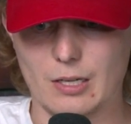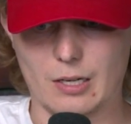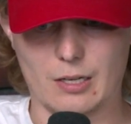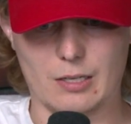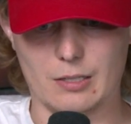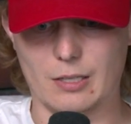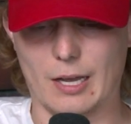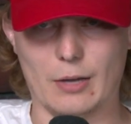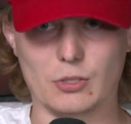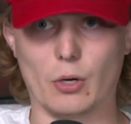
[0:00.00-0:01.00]
Well, nor the
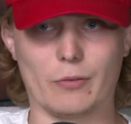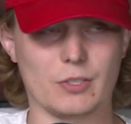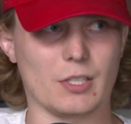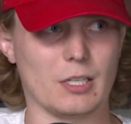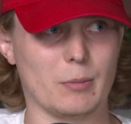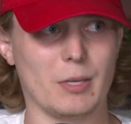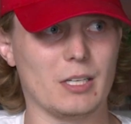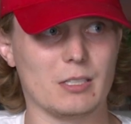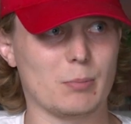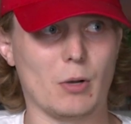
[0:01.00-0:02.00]
House Oversight evidence.
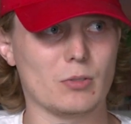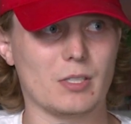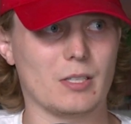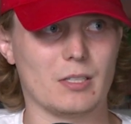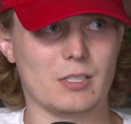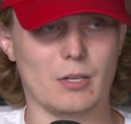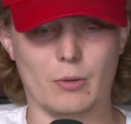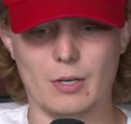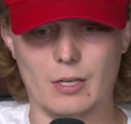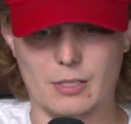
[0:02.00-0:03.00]
Committee is posting it.
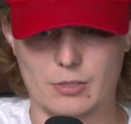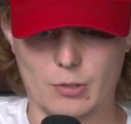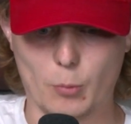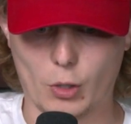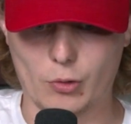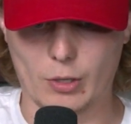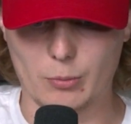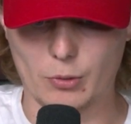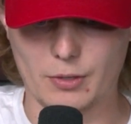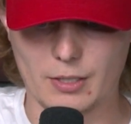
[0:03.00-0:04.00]
So is there a more
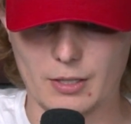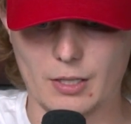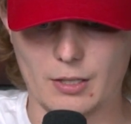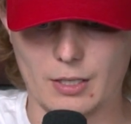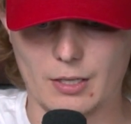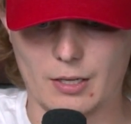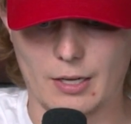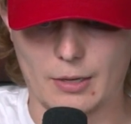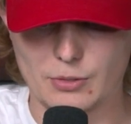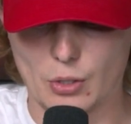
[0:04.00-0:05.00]
credible thing than the
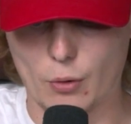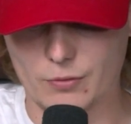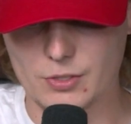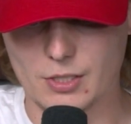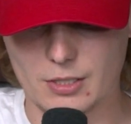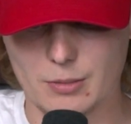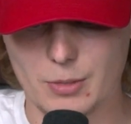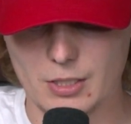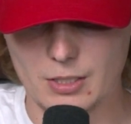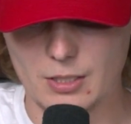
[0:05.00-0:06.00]
House Oversight
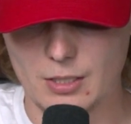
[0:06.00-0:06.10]
Committee?